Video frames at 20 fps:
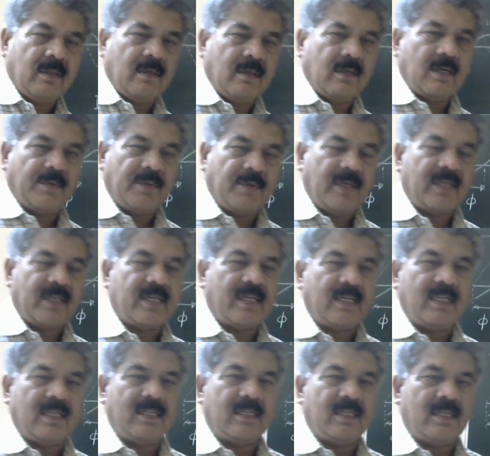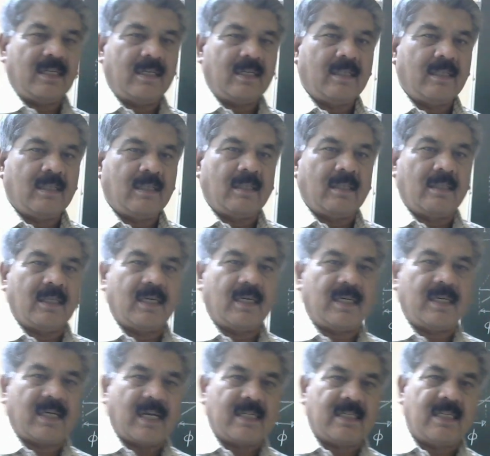Definition is the
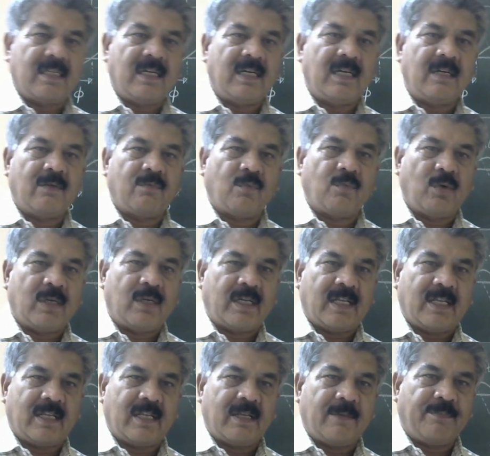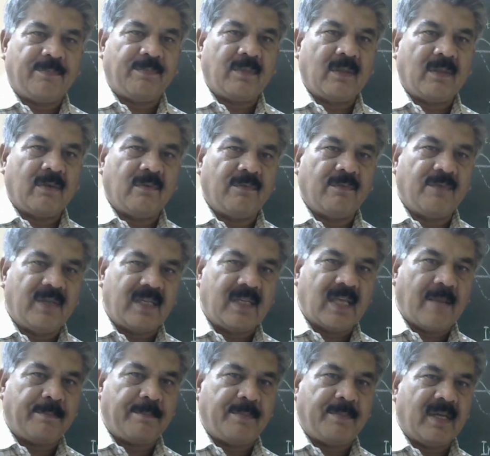transient voltage which
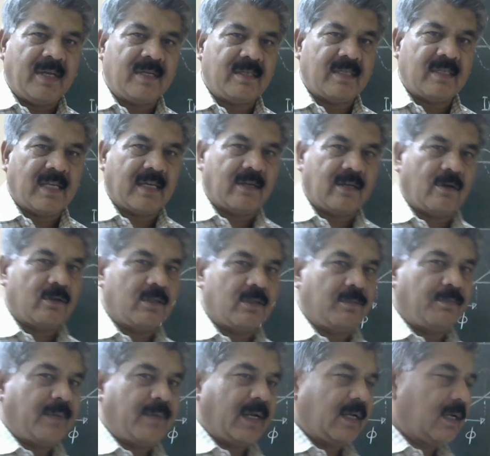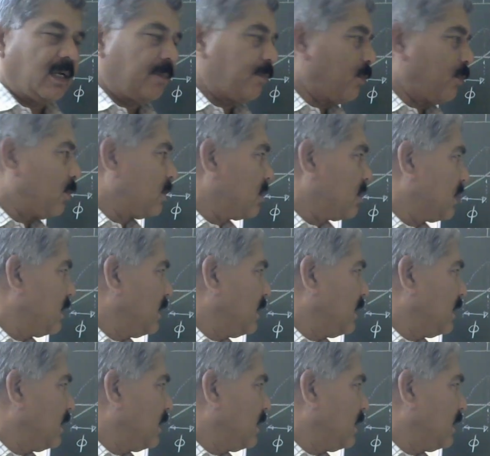appears across the breaker poles